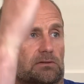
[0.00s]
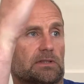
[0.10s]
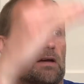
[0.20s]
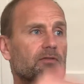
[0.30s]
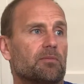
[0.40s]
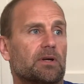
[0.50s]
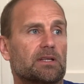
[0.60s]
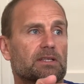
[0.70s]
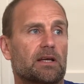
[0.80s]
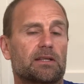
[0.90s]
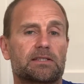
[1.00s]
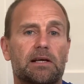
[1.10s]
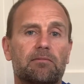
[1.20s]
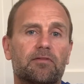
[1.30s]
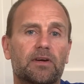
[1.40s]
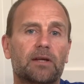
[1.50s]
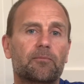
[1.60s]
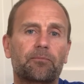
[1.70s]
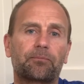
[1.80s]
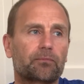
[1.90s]
everybody's saying the same thing
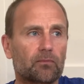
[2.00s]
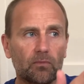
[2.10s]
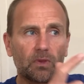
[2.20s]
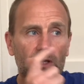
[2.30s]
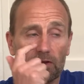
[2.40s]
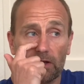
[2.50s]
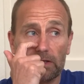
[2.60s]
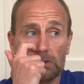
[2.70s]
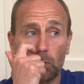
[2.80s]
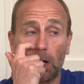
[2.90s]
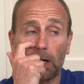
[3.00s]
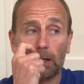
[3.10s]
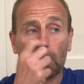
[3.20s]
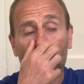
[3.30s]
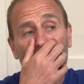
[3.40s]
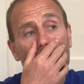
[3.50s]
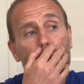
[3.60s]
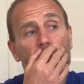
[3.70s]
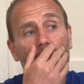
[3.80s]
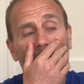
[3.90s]
that these work.
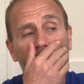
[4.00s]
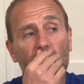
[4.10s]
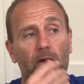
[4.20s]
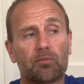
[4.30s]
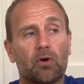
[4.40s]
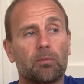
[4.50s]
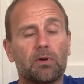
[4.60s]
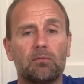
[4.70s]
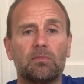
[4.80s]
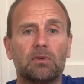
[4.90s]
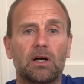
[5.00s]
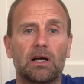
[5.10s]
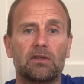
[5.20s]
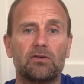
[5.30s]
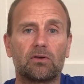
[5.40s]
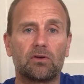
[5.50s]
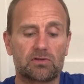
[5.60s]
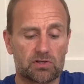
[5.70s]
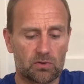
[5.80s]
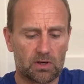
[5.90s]
So if you've got a problem and you're not
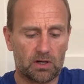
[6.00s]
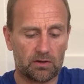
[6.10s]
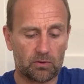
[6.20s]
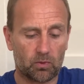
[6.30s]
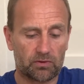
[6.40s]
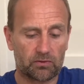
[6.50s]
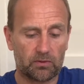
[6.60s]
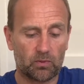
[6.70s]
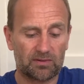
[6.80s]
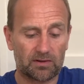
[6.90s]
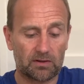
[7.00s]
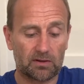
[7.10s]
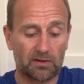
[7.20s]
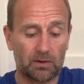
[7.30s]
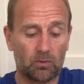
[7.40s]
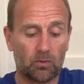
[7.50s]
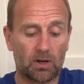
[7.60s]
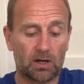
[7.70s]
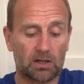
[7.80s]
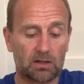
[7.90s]
sure and you're wondering whether they will
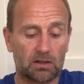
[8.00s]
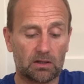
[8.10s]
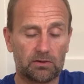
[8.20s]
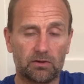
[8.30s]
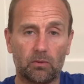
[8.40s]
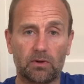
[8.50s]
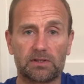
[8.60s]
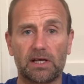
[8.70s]
work and you don't want to